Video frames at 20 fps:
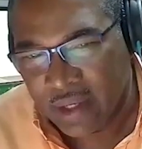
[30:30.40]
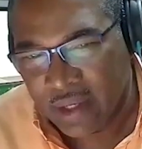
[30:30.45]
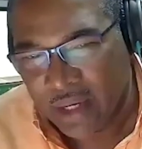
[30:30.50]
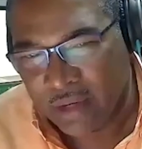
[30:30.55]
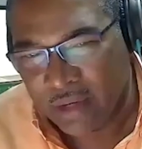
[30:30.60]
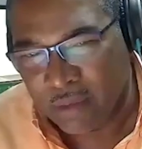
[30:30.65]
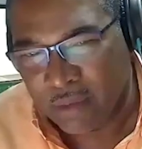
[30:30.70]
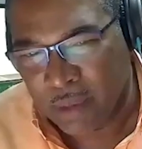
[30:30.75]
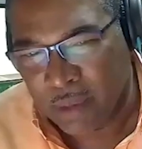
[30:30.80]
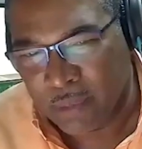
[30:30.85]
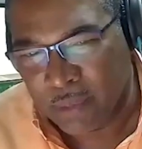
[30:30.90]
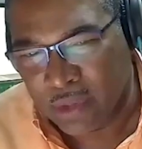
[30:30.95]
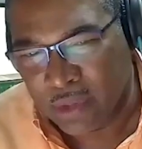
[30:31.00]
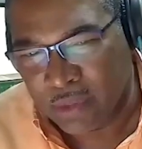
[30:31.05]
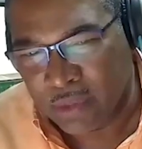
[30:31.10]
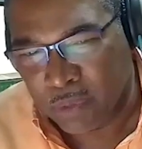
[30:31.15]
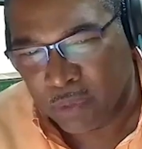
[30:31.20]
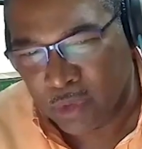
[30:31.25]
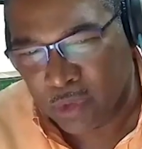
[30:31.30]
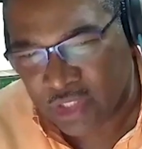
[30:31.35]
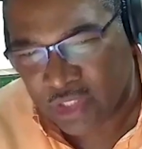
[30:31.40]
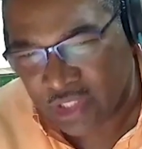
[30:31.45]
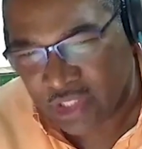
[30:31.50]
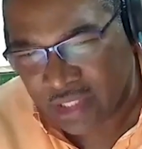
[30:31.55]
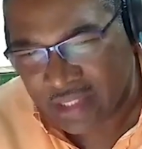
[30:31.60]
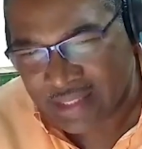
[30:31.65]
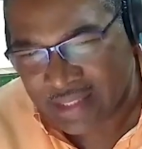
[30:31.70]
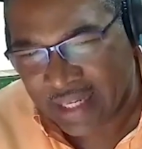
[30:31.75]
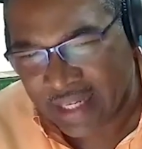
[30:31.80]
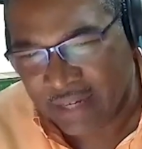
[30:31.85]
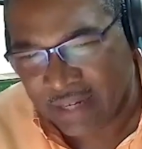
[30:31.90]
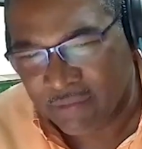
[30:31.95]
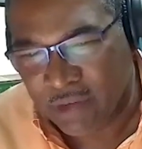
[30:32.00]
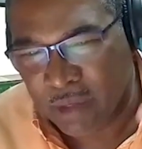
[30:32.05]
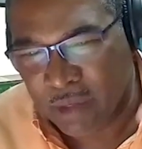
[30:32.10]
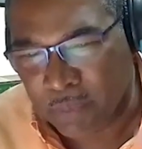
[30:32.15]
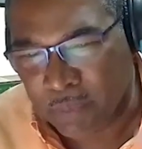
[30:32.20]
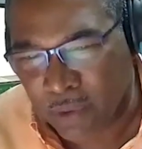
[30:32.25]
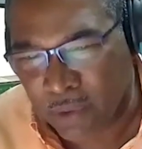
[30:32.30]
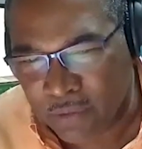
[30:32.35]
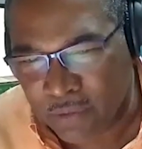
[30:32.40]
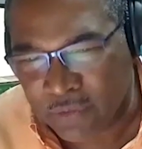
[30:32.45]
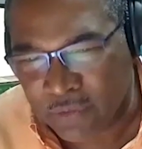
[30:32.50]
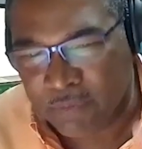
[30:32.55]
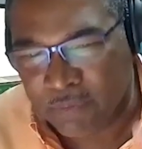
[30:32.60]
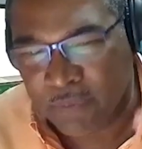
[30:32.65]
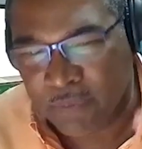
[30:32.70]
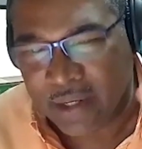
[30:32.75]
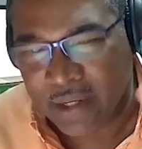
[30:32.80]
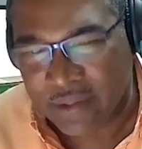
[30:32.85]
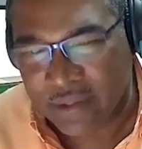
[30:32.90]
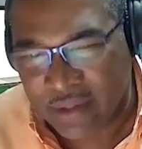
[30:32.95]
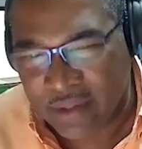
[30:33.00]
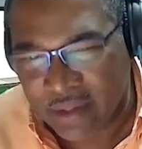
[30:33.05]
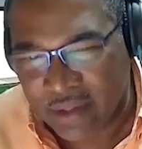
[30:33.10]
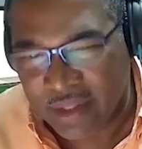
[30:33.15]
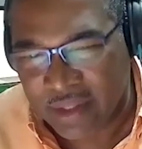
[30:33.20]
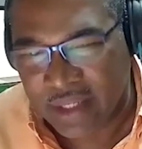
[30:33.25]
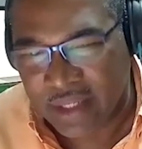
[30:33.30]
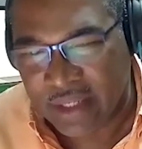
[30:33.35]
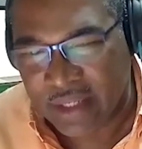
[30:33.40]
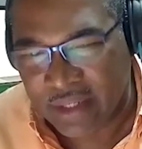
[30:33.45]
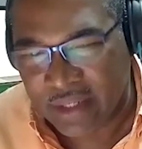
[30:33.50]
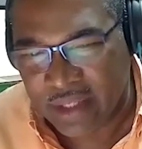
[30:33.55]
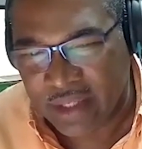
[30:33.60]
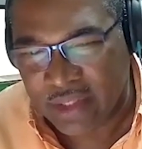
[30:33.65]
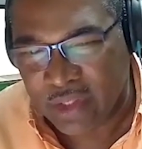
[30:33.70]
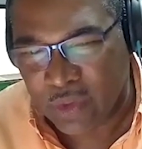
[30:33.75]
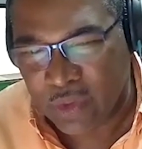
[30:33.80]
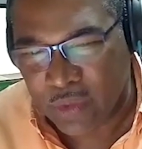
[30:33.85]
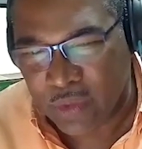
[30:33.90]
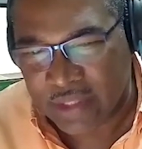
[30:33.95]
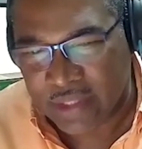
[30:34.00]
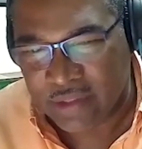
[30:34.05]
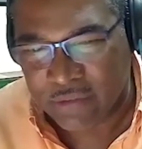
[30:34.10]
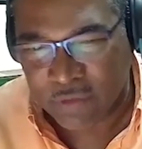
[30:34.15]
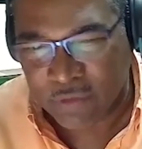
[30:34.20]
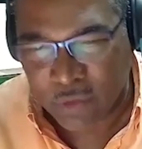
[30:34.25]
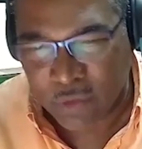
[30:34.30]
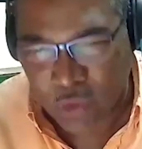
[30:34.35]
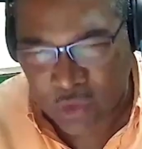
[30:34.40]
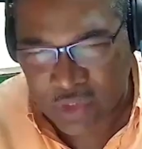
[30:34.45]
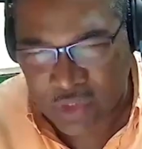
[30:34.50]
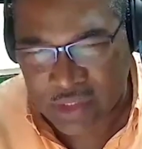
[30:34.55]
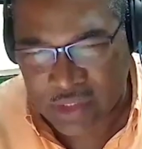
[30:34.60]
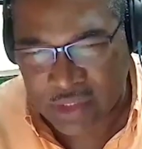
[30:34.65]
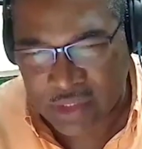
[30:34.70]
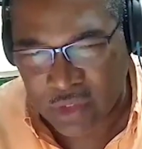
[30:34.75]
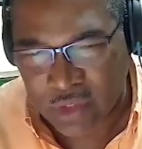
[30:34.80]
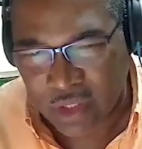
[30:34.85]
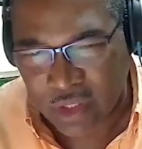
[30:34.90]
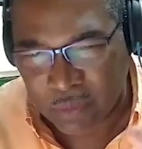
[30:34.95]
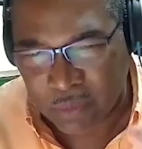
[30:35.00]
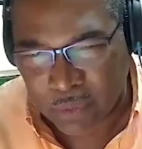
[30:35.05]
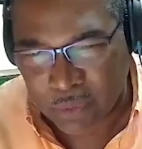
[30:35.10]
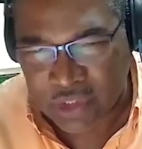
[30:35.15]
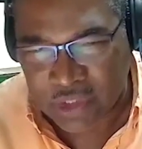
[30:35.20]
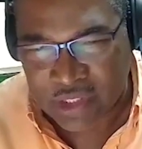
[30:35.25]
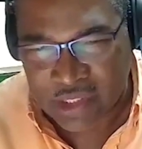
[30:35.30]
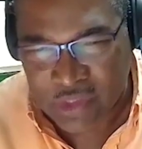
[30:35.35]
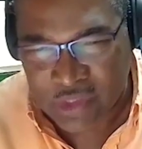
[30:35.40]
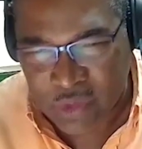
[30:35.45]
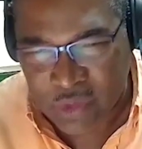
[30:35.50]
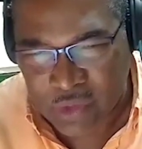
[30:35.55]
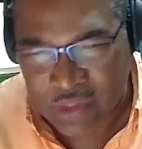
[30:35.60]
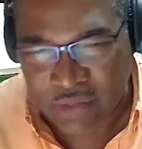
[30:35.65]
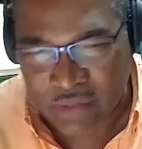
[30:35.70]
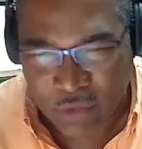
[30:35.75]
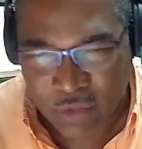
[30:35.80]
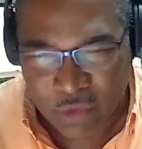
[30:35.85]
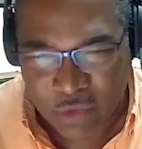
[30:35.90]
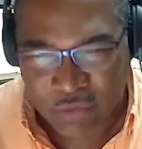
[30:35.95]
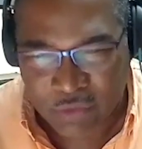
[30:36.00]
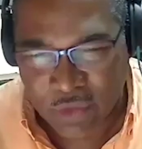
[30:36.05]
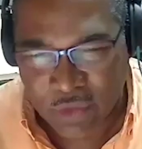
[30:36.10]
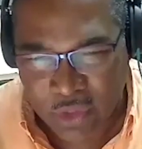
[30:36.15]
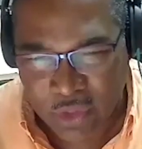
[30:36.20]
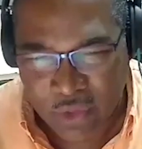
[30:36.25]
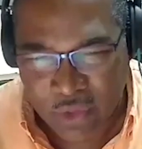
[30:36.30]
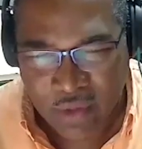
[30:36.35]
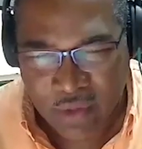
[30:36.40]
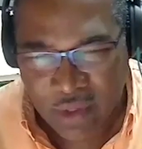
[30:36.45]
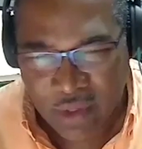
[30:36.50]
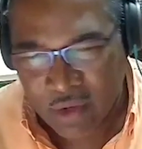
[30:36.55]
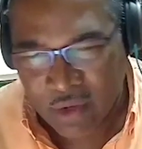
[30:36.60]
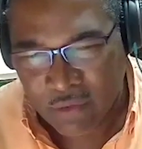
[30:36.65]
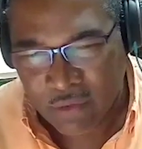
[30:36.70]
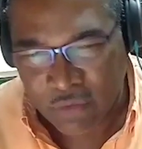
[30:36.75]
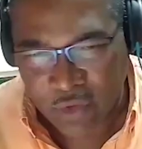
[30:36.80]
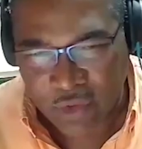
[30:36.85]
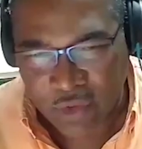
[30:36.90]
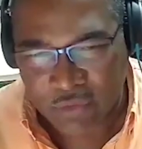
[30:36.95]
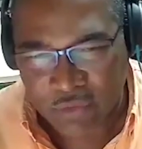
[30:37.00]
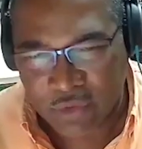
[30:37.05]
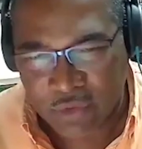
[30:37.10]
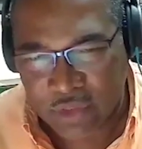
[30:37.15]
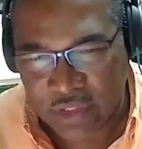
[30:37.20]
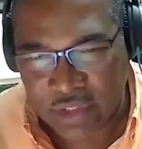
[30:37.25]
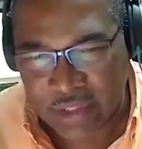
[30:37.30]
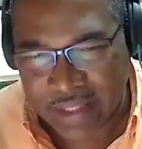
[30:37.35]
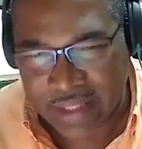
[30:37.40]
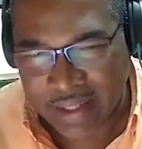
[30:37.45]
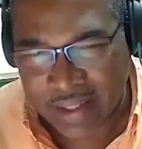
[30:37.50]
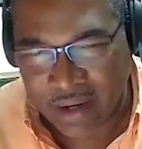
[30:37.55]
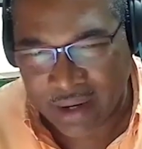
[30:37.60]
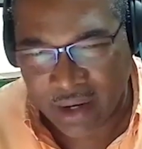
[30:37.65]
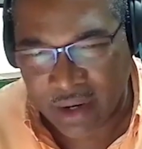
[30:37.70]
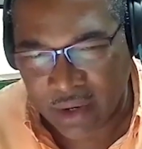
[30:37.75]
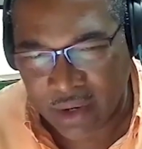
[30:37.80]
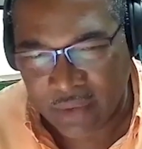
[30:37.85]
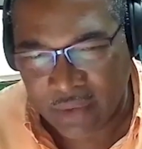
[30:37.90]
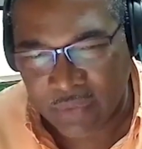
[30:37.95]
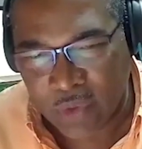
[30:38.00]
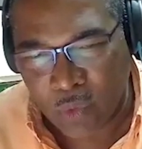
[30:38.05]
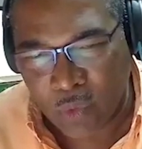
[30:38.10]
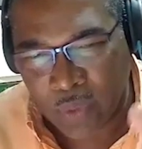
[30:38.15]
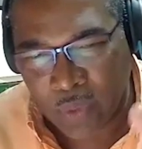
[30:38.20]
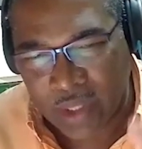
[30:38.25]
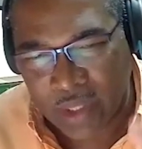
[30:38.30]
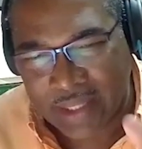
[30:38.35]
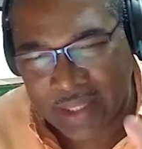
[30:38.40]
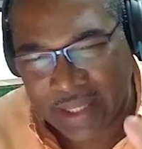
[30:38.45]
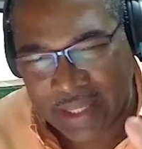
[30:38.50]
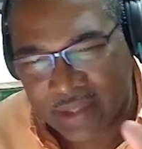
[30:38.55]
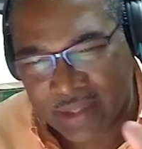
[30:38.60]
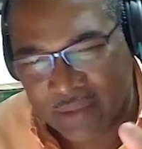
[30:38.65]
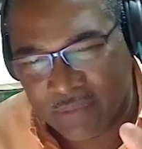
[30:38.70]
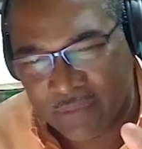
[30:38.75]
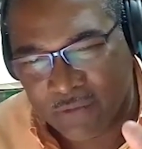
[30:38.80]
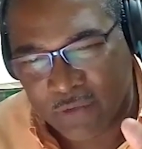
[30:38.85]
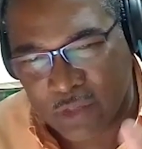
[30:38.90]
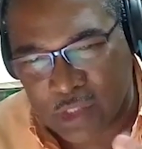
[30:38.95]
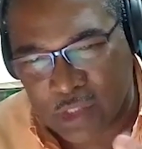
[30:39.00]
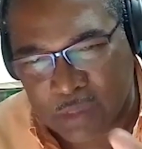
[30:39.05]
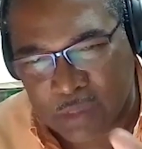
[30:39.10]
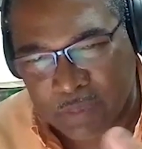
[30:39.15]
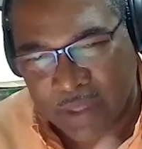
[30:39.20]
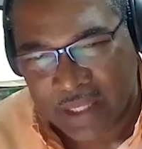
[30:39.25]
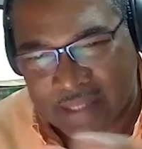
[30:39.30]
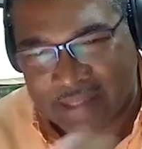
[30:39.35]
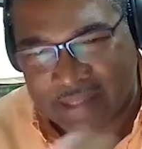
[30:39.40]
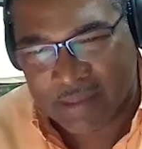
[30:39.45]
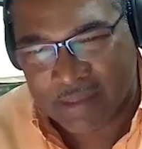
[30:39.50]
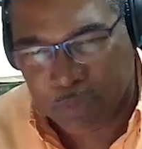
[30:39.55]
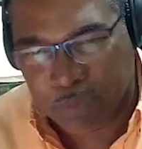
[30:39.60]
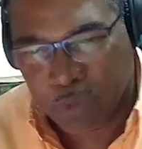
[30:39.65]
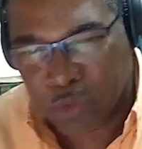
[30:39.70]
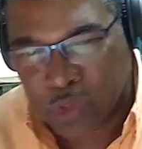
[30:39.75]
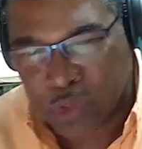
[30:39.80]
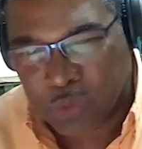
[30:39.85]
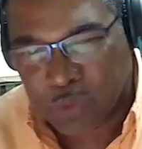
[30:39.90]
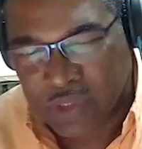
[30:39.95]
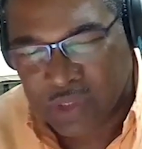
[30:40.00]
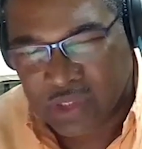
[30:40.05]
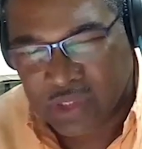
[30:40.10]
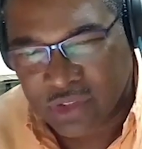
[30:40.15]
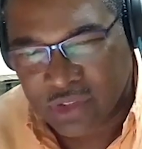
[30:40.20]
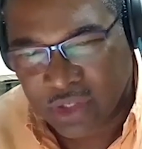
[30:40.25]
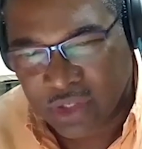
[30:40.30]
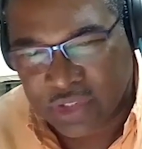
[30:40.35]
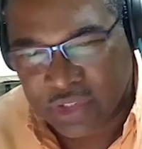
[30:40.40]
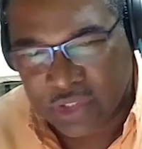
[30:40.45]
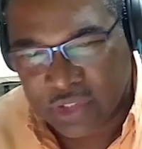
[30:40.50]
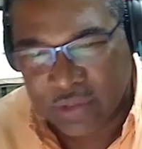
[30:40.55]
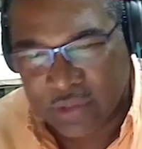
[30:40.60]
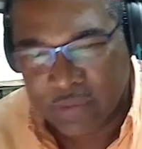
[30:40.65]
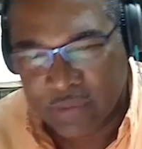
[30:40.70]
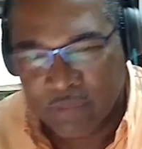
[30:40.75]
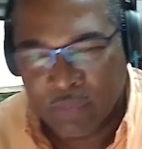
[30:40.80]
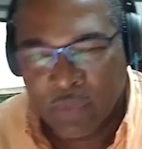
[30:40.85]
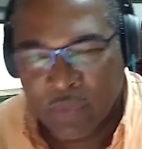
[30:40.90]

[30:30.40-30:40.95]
and remember the Portuguese had a very powerful partner in the United Force, so all the Portuguese used to vote for De Gaulle. The way that first past the post was structured,